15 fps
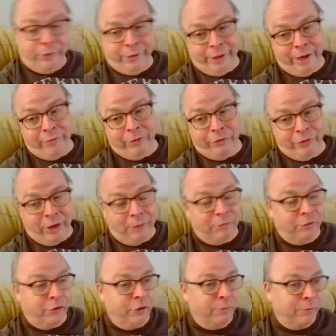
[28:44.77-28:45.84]
And David
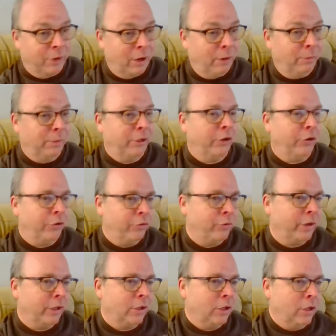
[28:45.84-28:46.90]
Samsel, you probably are
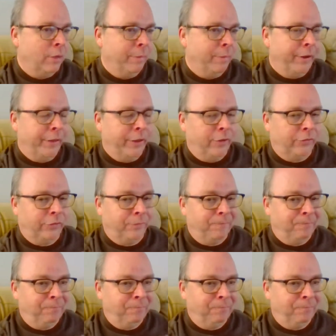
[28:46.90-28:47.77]
doing a little bit of this.